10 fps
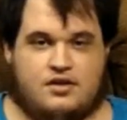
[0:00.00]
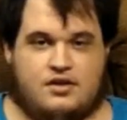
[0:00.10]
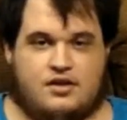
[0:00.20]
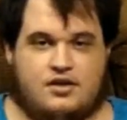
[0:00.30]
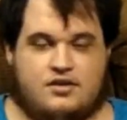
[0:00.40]

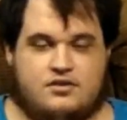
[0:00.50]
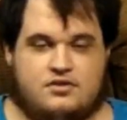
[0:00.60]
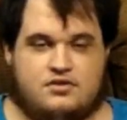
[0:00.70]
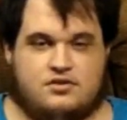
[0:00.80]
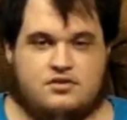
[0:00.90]

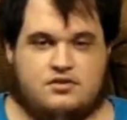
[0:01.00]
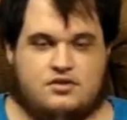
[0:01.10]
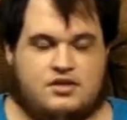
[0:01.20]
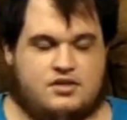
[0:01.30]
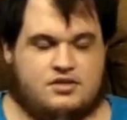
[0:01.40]
is
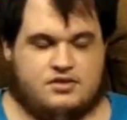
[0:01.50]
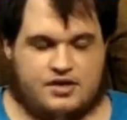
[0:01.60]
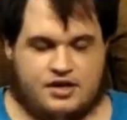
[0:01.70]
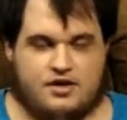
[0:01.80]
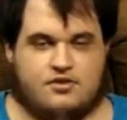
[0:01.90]
an
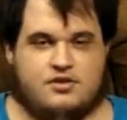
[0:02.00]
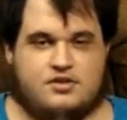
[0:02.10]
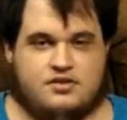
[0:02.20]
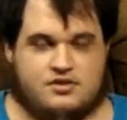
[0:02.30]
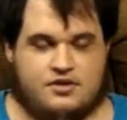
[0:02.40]
entirely
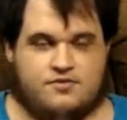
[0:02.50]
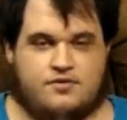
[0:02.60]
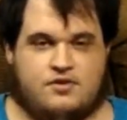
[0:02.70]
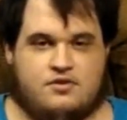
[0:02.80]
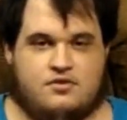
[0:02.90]

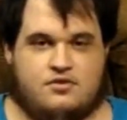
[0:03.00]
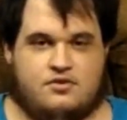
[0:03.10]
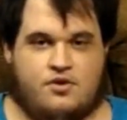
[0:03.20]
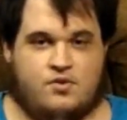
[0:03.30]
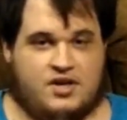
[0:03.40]
different
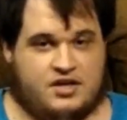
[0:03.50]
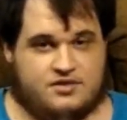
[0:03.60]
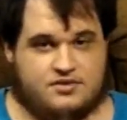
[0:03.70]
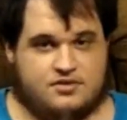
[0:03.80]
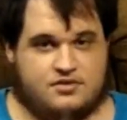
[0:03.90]

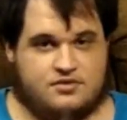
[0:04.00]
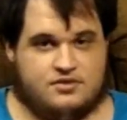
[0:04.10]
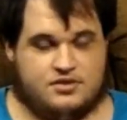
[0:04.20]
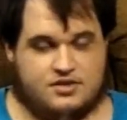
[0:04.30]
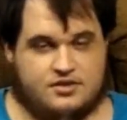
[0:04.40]
OS
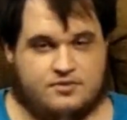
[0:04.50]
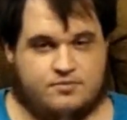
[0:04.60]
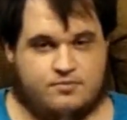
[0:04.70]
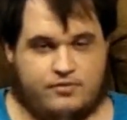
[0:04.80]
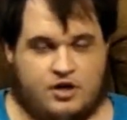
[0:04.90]
system,
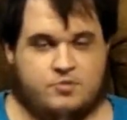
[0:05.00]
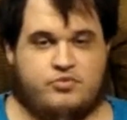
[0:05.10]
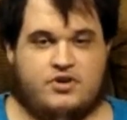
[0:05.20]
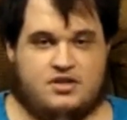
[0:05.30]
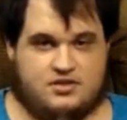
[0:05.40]

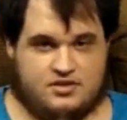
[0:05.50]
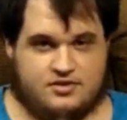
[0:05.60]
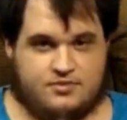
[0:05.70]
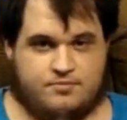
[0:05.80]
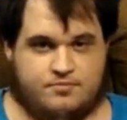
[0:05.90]
operating
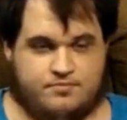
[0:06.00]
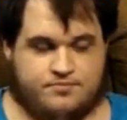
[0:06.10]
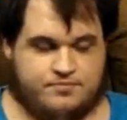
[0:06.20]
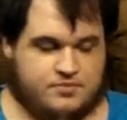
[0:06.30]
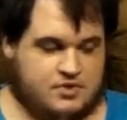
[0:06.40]
system.
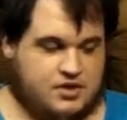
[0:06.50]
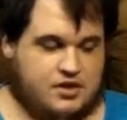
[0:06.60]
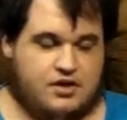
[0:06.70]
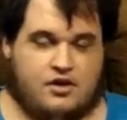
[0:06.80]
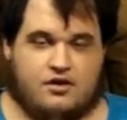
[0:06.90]

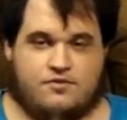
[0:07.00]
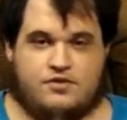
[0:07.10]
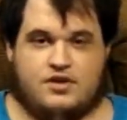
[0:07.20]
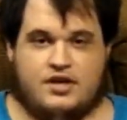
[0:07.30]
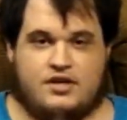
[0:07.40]
For
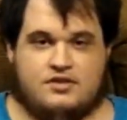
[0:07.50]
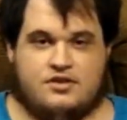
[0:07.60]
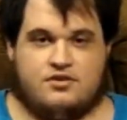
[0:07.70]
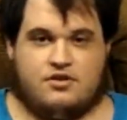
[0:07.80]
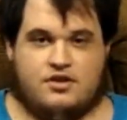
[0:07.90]
you guys that
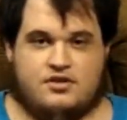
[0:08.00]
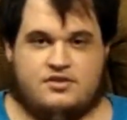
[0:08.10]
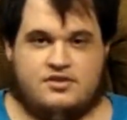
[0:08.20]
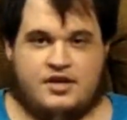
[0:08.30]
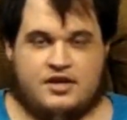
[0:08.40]
are not
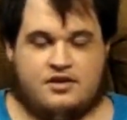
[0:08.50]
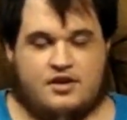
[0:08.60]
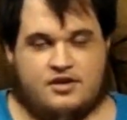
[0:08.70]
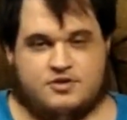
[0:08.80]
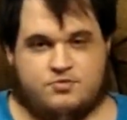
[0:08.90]
tech
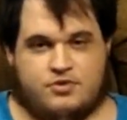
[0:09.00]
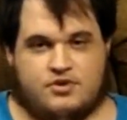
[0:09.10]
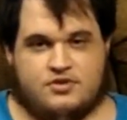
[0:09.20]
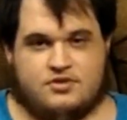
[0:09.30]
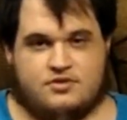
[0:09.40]

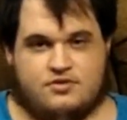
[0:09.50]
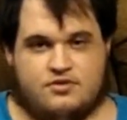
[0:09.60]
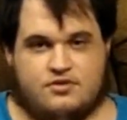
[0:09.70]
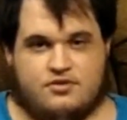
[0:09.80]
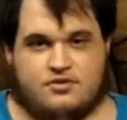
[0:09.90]
experts
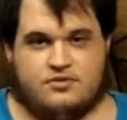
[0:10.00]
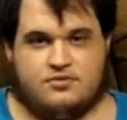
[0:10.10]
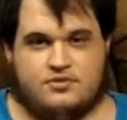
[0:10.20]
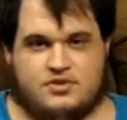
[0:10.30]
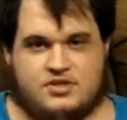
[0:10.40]
or
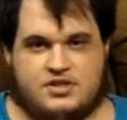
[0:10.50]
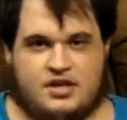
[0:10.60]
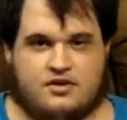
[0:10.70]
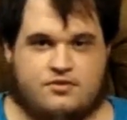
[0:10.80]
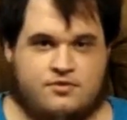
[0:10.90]

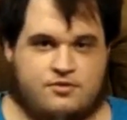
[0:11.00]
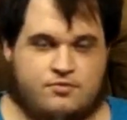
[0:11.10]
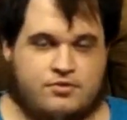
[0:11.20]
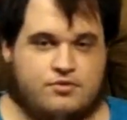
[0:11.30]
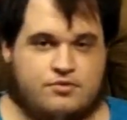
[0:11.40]
tech
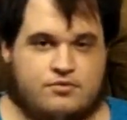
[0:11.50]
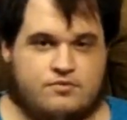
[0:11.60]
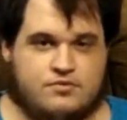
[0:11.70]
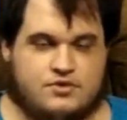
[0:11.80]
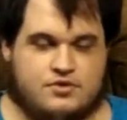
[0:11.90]

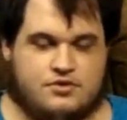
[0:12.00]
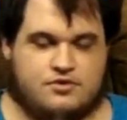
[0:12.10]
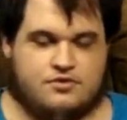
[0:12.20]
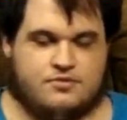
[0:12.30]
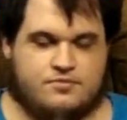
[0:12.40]
gurus or
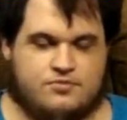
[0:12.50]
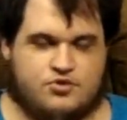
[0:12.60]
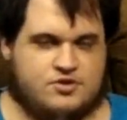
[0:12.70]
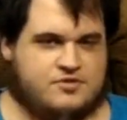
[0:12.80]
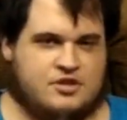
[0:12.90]

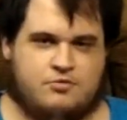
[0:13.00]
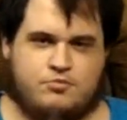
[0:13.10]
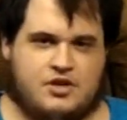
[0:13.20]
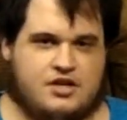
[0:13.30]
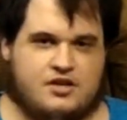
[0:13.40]
just
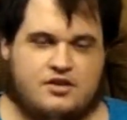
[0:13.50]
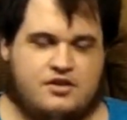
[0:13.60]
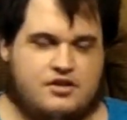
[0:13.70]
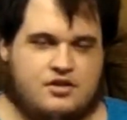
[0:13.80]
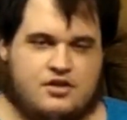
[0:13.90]
somebody
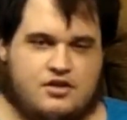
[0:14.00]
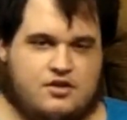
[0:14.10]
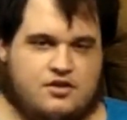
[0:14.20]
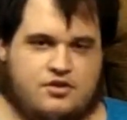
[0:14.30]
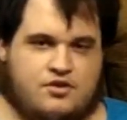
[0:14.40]

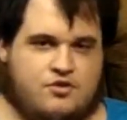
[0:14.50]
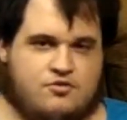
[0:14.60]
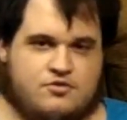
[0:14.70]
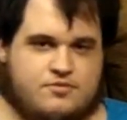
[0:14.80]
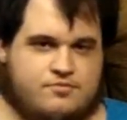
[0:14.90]
who
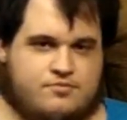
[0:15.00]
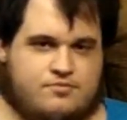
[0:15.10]
knows